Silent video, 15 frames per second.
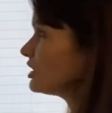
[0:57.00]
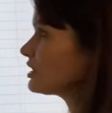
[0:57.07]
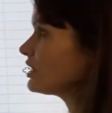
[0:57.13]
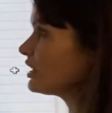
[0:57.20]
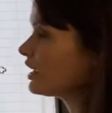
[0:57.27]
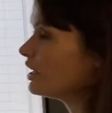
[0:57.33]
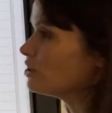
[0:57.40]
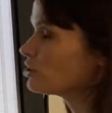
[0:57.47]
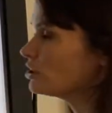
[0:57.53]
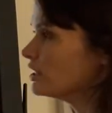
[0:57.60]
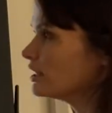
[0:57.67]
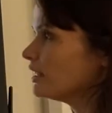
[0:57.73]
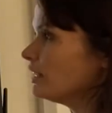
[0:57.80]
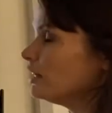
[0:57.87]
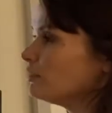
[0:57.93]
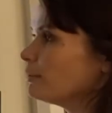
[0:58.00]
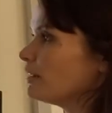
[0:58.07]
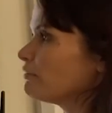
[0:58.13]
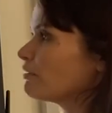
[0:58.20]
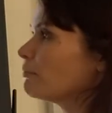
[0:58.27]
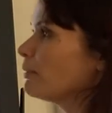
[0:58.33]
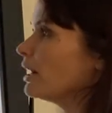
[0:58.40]
in case you need a little bit
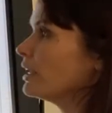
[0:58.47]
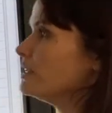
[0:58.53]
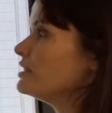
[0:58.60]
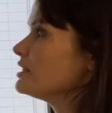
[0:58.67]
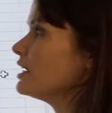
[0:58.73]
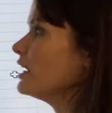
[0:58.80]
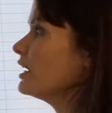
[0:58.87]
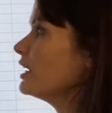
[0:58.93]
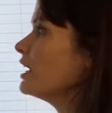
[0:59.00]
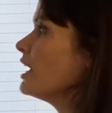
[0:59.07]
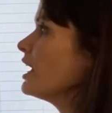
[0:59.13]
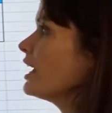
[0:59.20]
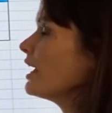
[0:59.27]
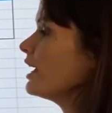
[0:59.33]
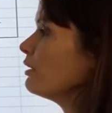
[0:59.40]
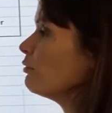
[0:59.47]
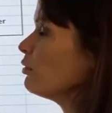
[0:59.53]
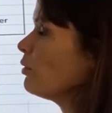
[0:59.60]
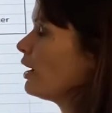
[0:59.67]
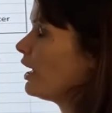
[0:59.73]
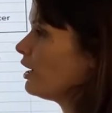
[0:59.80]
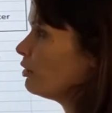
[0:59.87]
of reminding, it
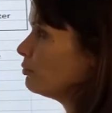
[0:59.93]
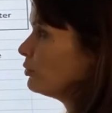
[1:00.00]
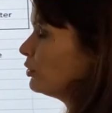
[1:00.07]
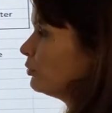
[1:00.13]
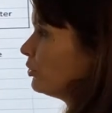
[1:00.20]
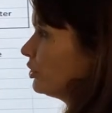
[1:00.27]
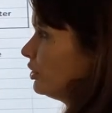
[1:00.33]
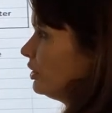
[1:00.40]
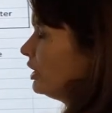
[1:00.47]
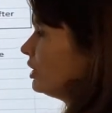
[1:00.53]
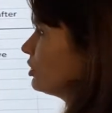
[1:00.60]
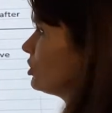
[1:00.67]
will help you what you need to